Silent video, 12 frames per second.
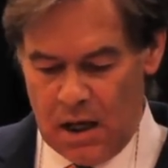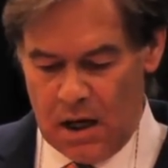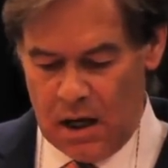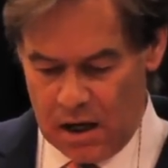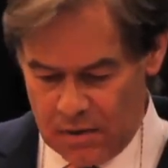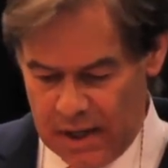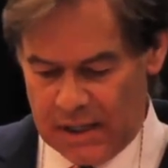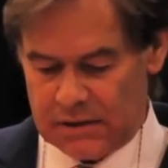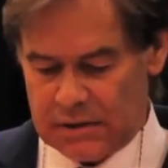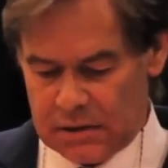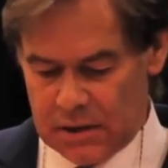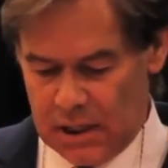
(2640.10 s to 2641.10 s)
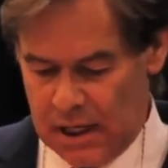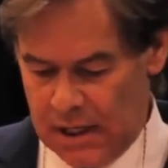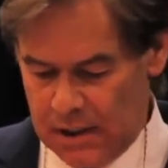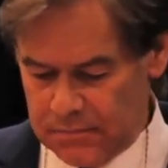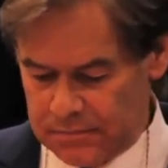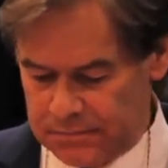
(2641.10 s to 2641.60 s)
All right,
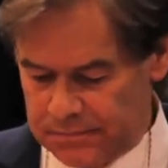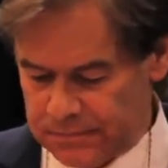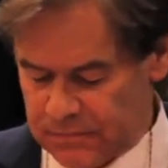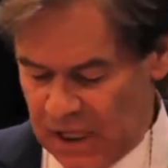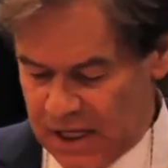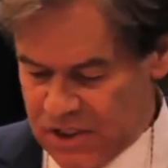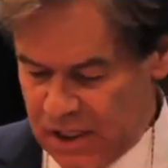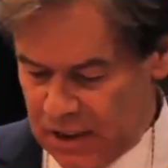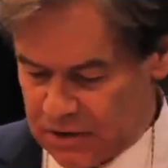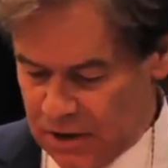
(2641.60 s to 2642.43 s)
that's it.